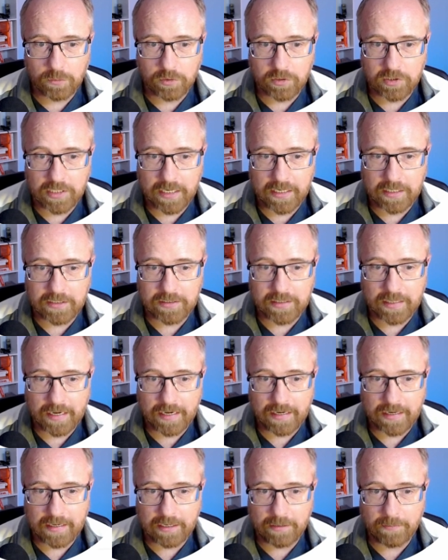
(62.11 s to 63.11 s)
We'll change
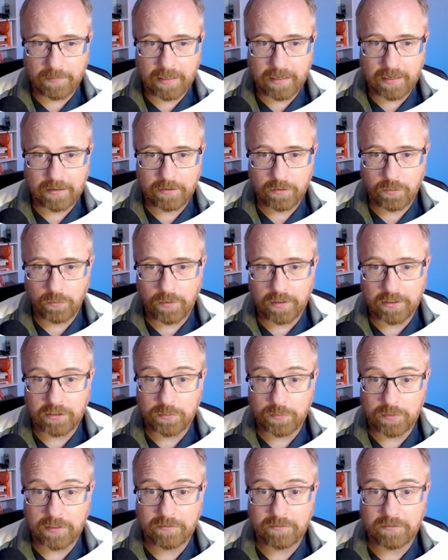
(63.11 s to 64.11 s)
that in a minute
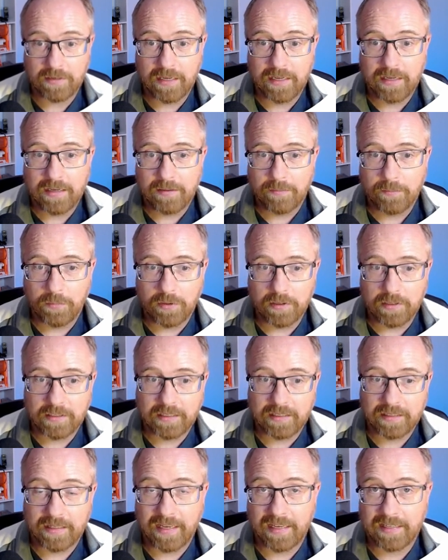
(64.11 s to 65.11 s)
once we've
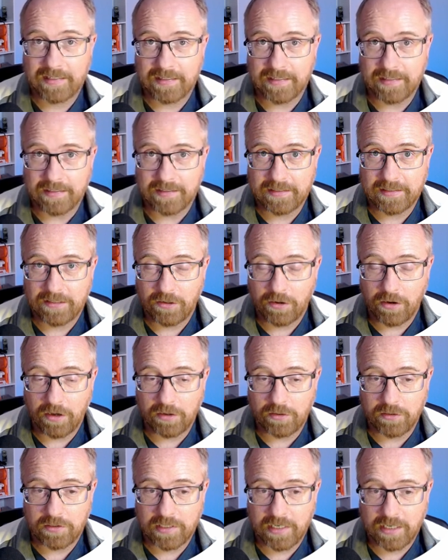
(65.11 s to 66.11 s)
put classes
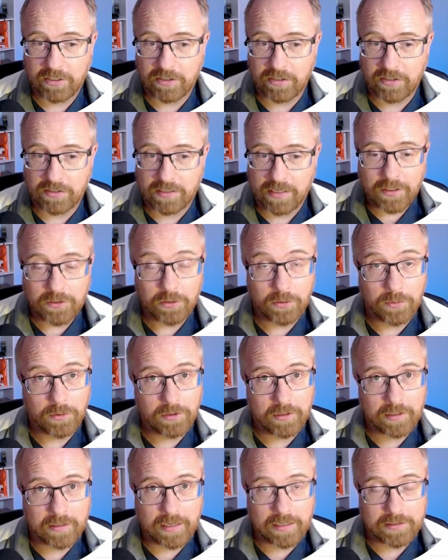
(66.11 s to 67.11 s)
on our sections. Don't
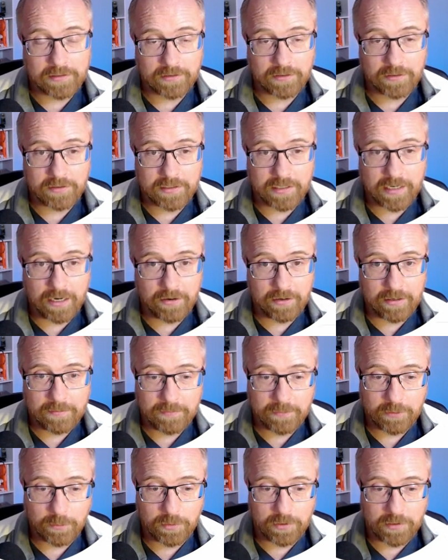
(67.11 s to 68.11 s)
worry, classes aren't scary.
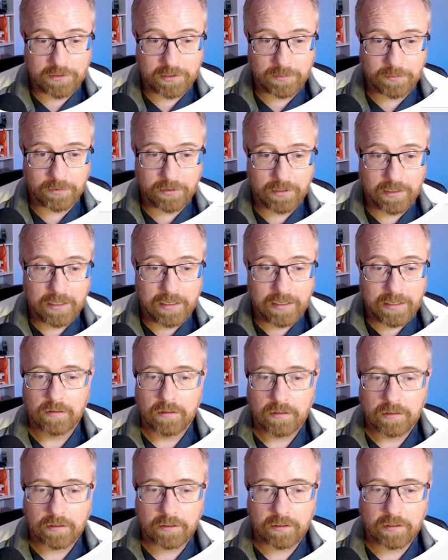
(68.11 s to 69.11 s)
They're pretty simple.
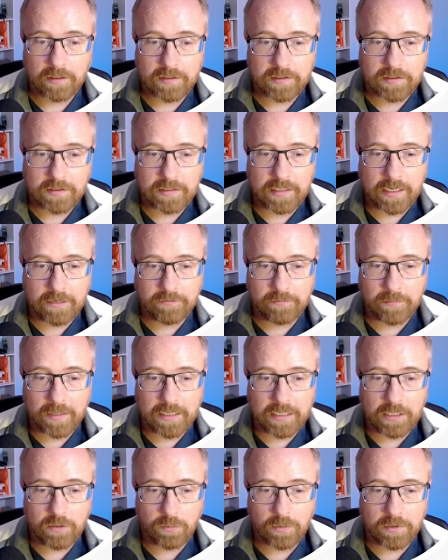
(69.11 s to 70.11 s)
Click on Save
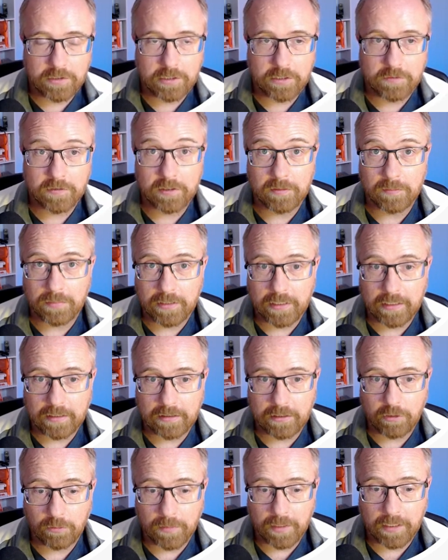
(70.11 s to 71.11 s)
Menu once you've
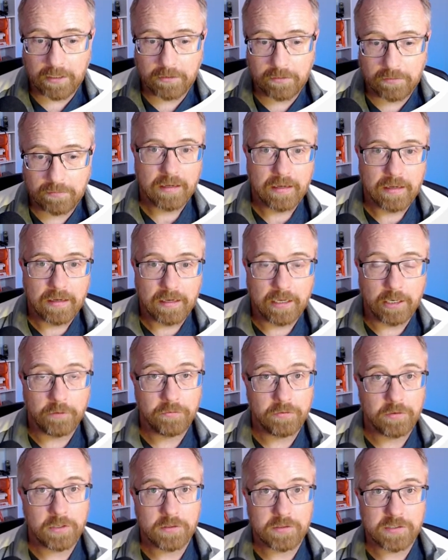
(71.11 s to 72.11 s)
completed your menu. And
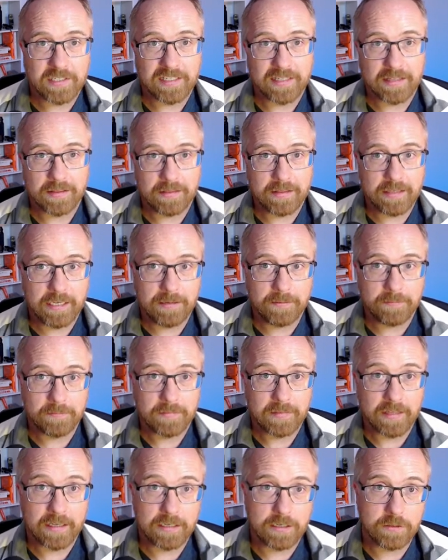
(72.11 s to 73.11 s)
if you're using a
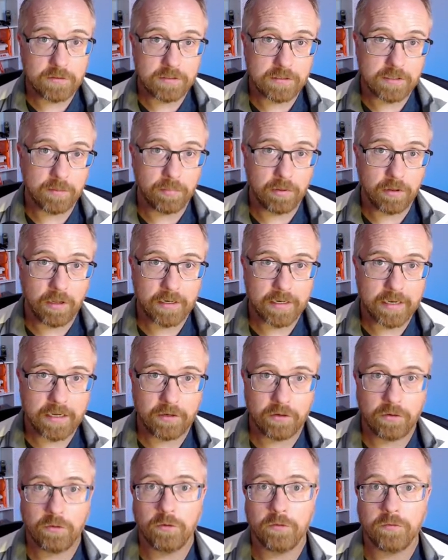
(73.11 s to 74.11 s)
theme that uses the block
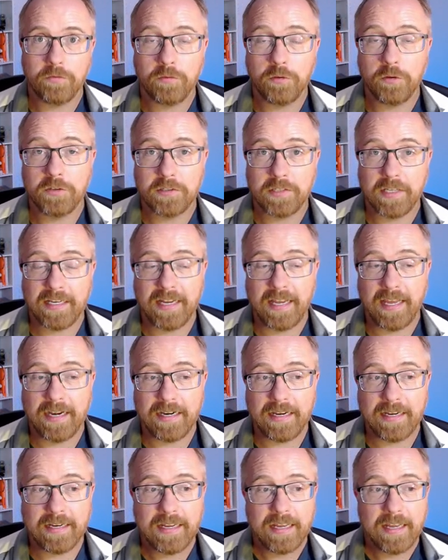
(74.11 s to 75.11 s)
editor or full site
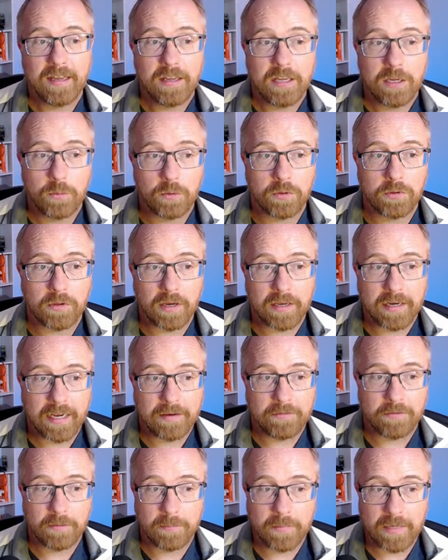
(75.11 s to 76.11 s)
editing, you will not
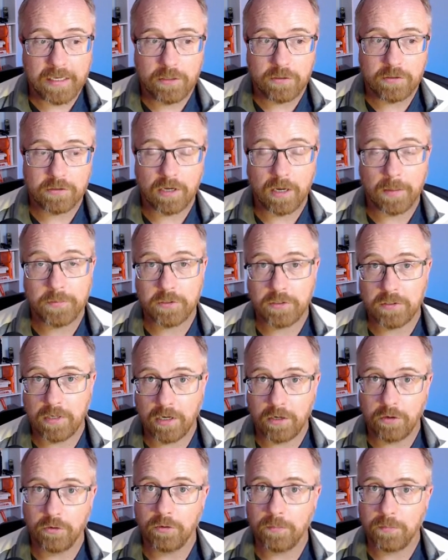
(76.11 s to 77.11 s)
have the menus option
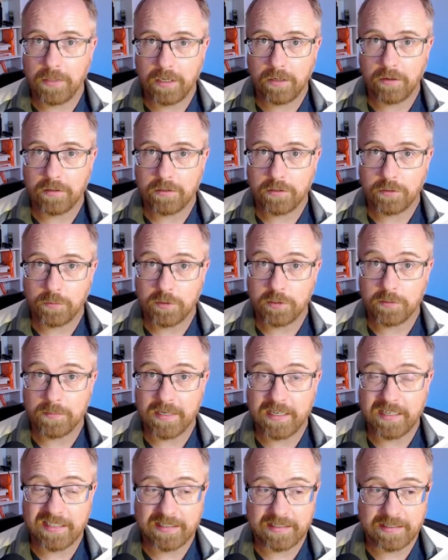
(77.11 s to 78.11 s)
under appearance, which
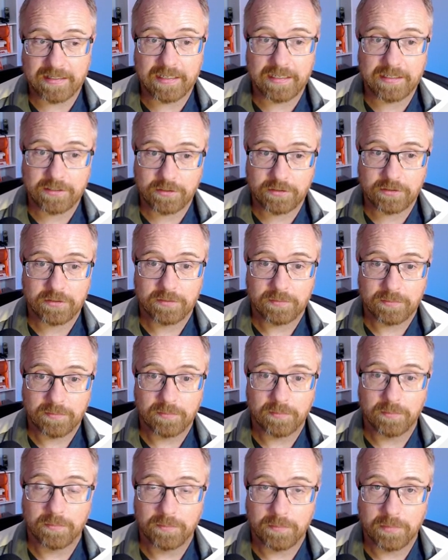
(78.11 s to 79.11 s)
makes this
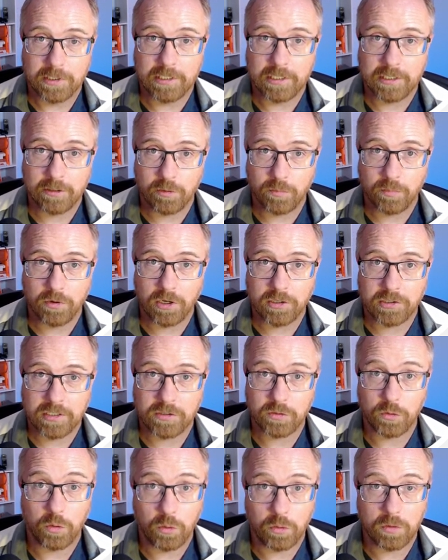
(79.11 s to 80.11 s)
particular
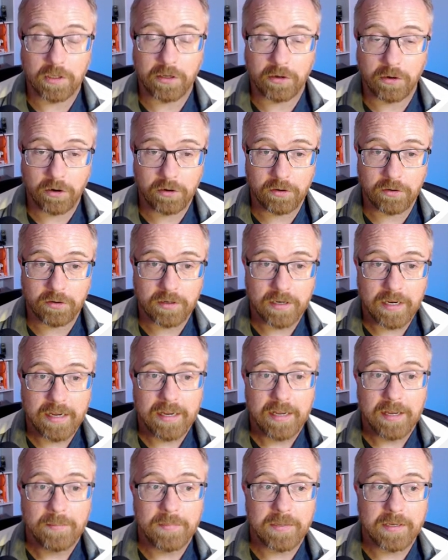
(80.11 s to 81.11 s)
project a whole lot harder
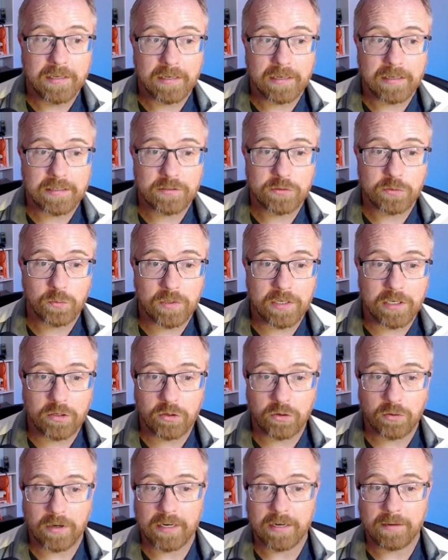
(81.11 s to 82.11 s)
because when you
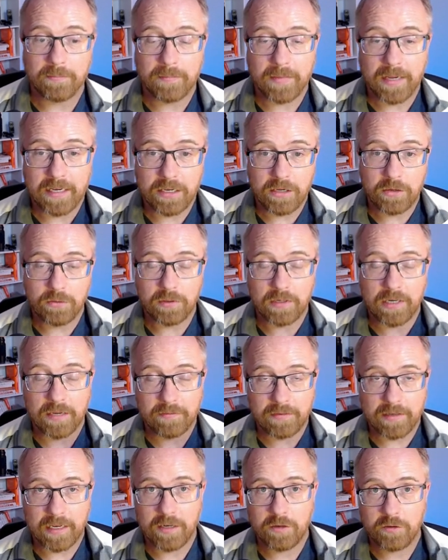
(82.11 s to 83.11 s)
create a menu, a
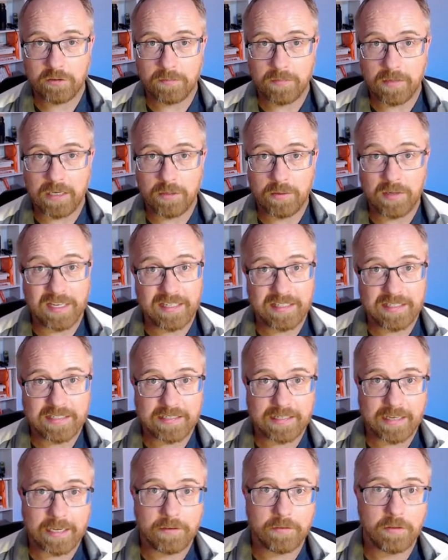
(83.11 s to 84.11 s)
navigation menu
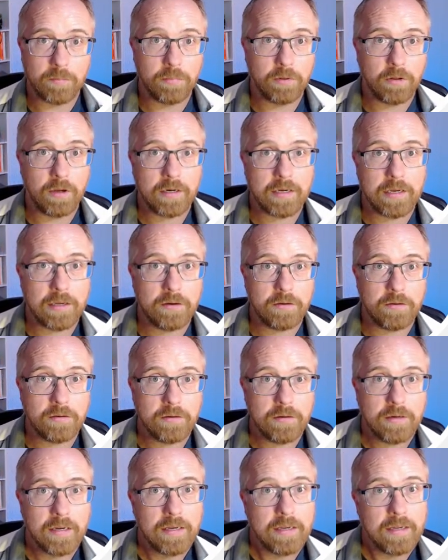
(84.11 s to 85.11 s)
inside of the block
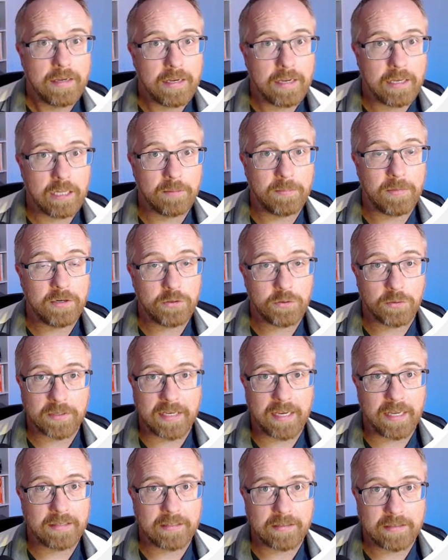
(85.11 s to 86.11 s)
editor, Elementor
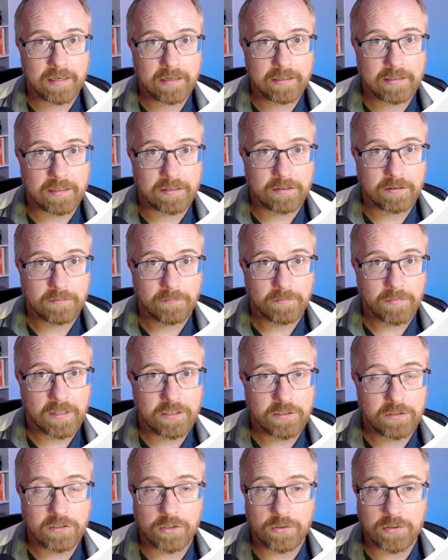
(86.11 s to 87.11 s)
can't detect it
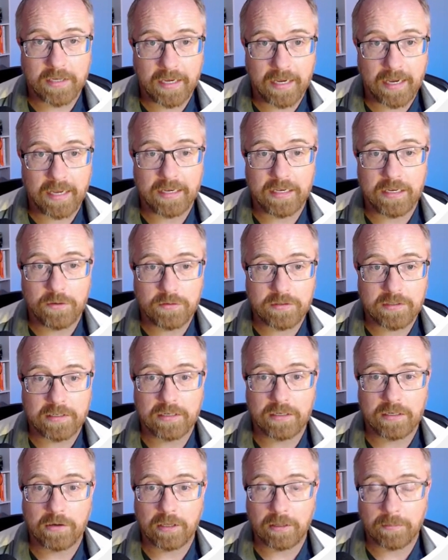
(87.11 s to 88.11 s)
and so you can't use it
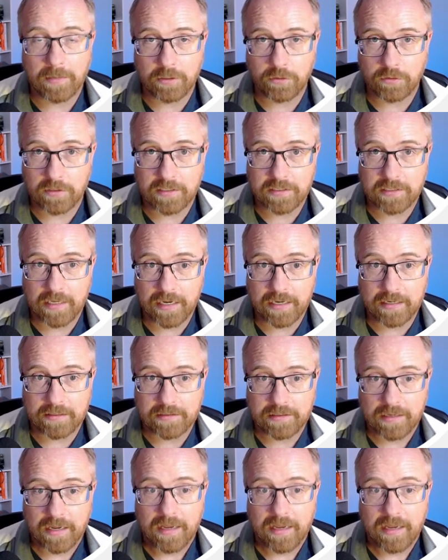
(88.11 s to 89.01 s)
in your Elementor designs.